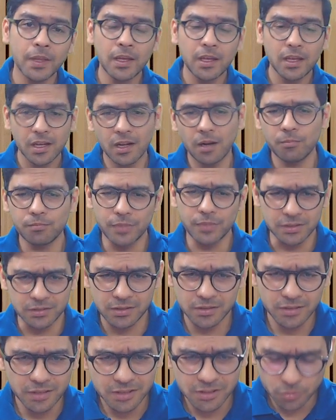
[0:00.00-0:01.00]
companies.
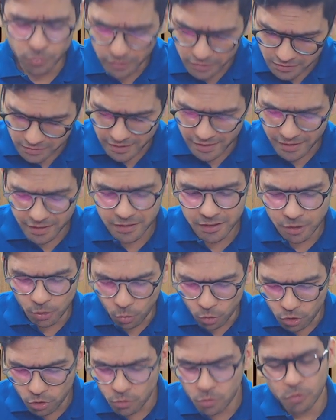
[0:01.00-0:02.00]
This was there in the
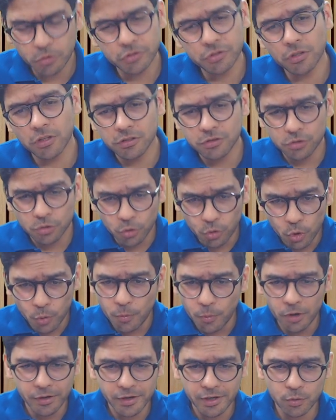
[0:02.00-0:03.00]
old course also. Group
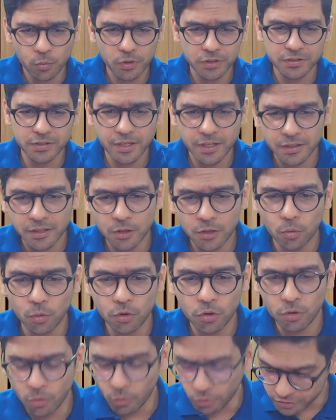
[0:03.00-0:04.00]
audit was there in the
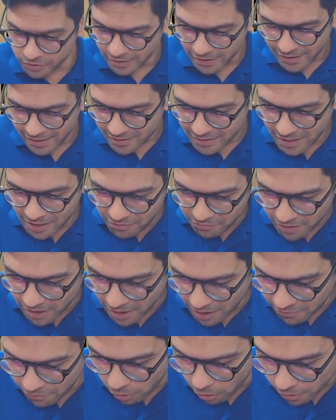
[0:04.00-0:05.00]
old course. Then we
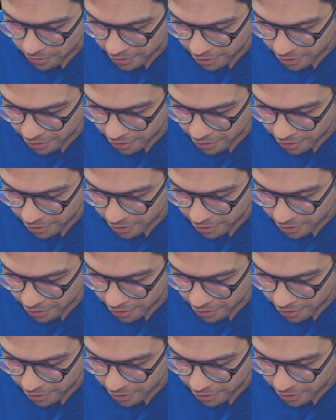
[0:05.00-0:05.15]
have audit